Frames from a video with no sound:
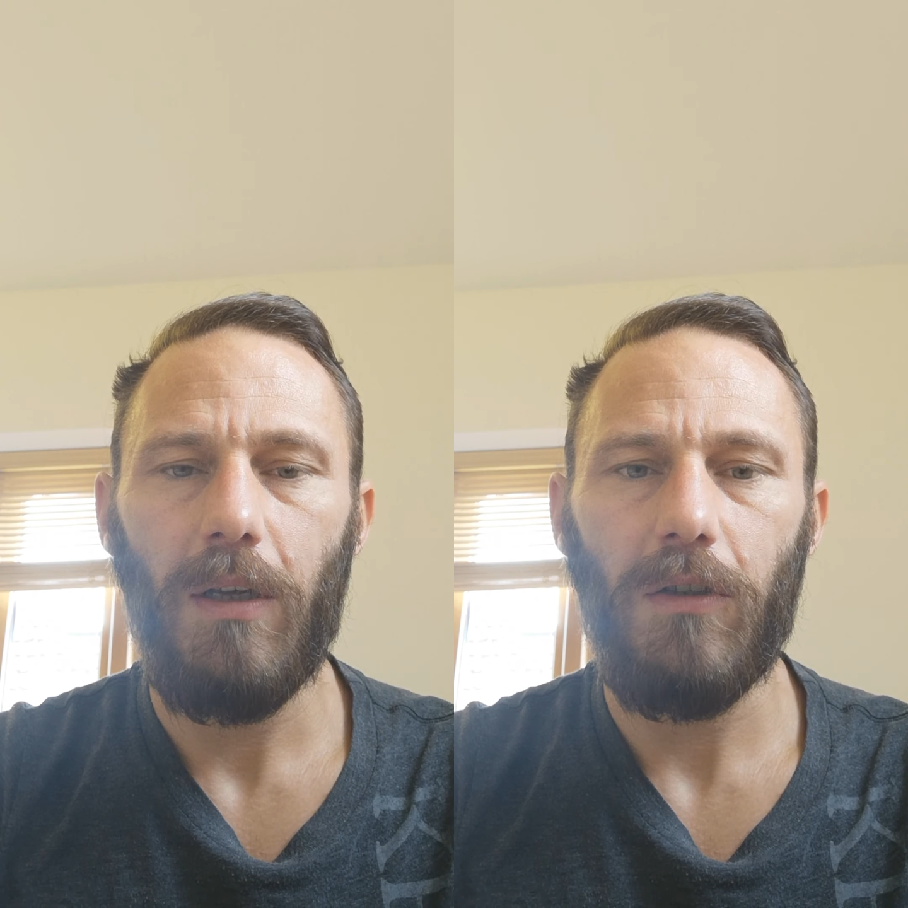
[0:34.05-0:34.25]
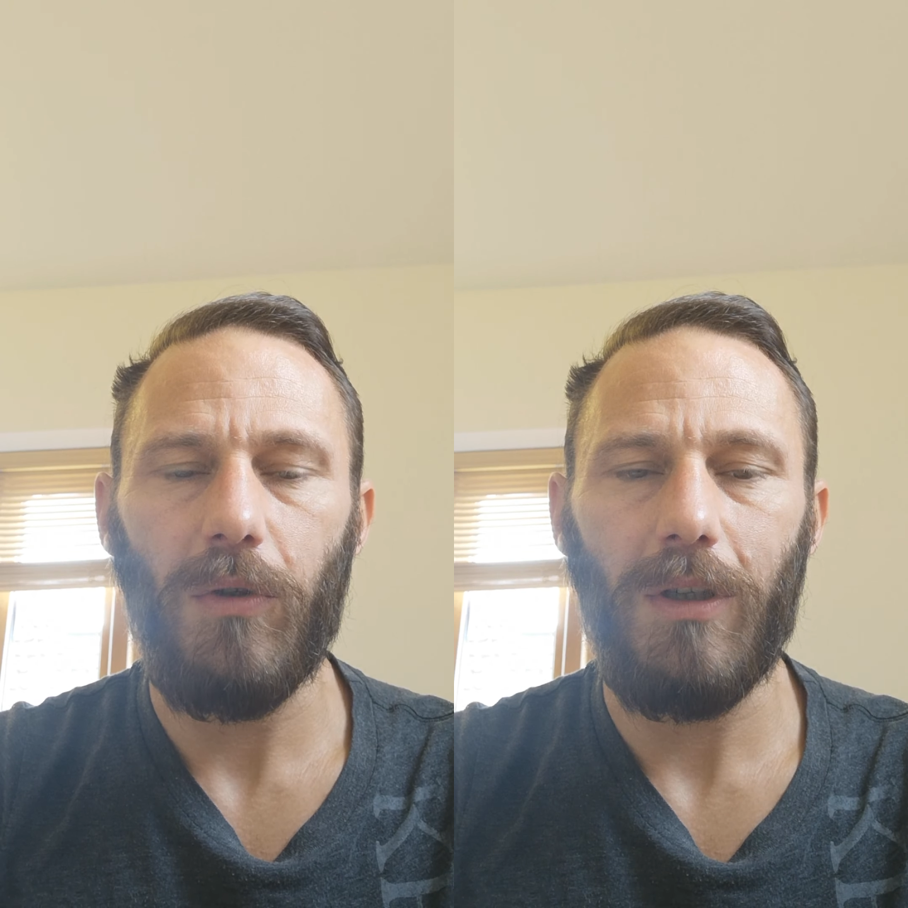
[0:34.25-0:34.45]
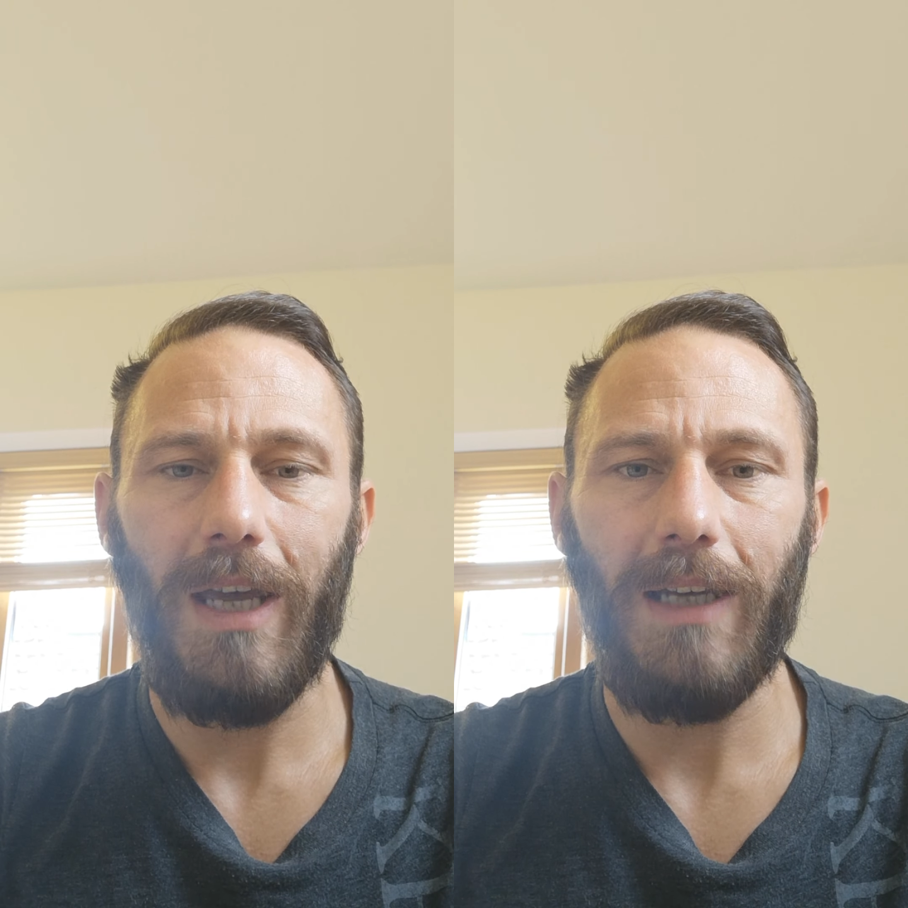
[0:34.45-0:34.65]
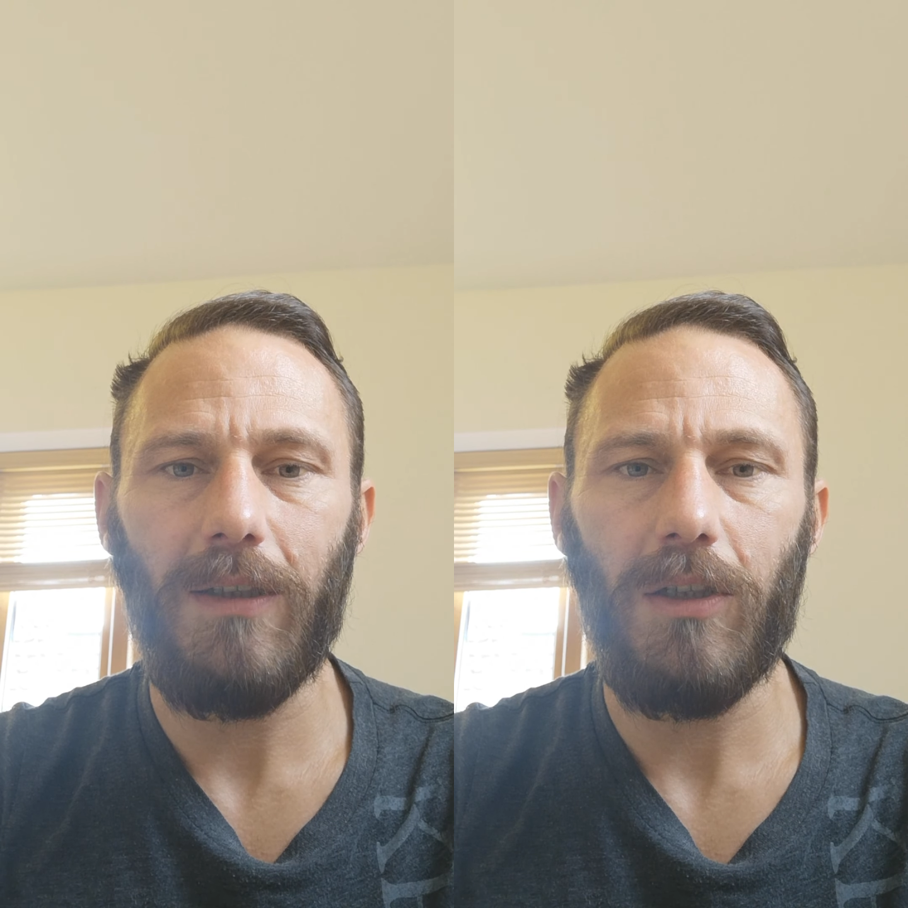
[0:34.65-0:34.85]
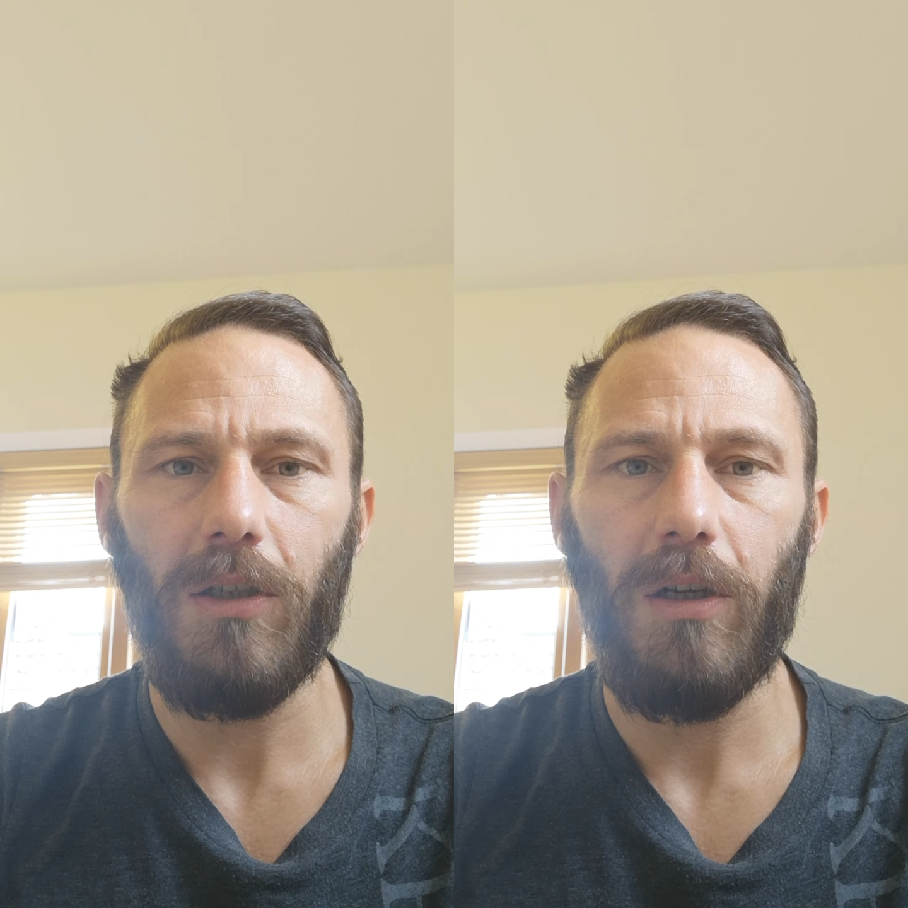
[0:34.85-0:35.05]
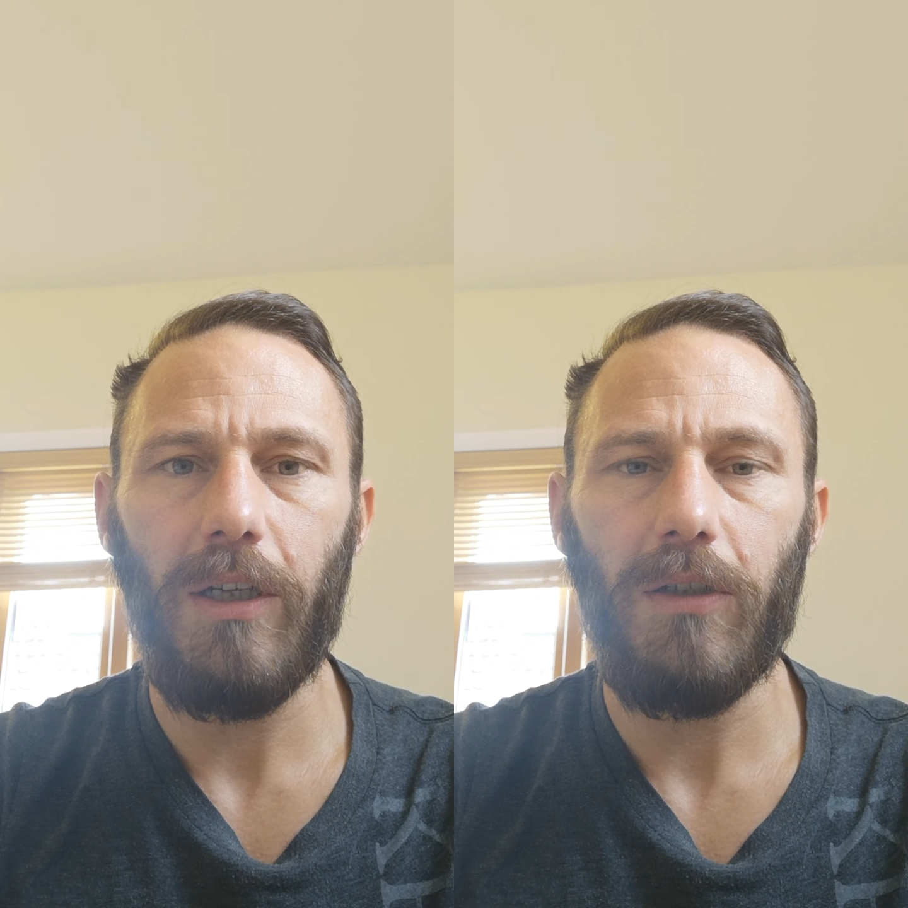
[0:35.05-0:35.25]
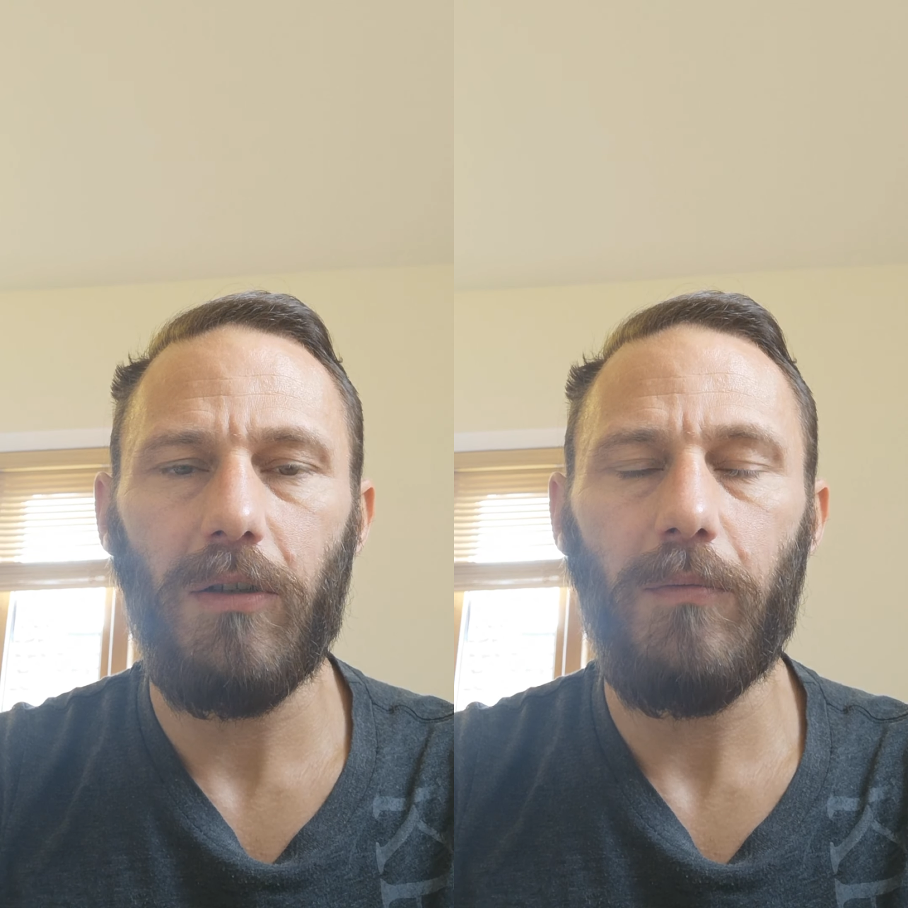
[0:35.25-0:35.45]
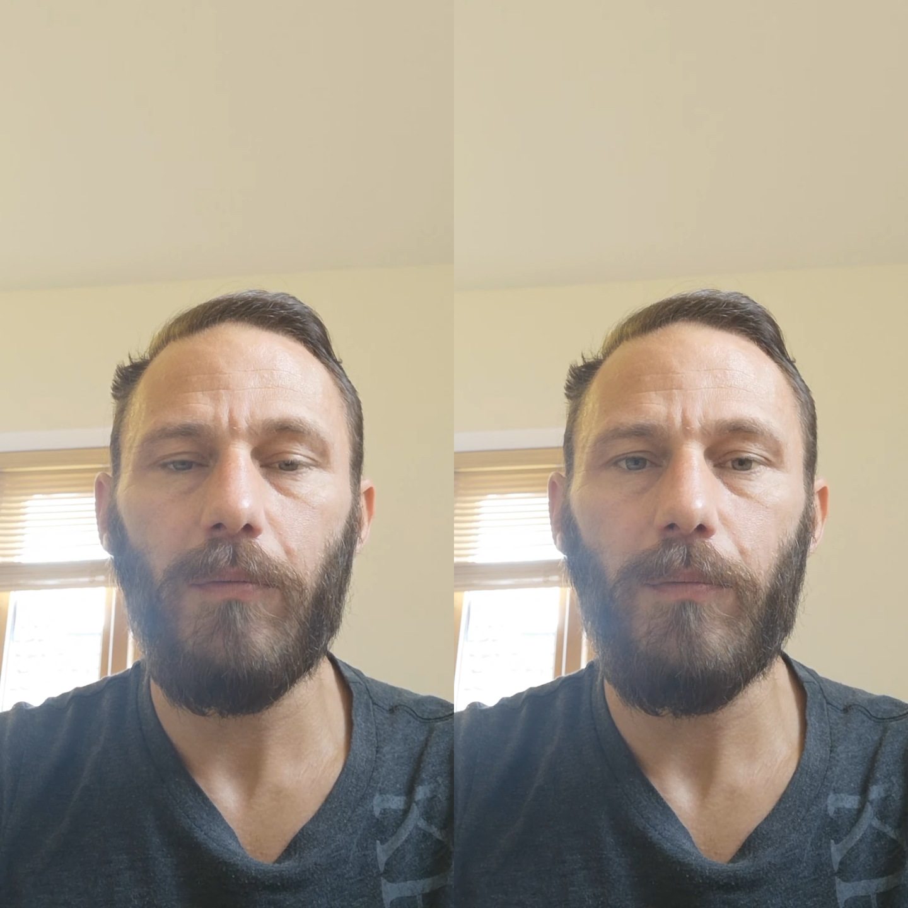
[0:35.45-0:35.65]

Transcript: So it's an exercise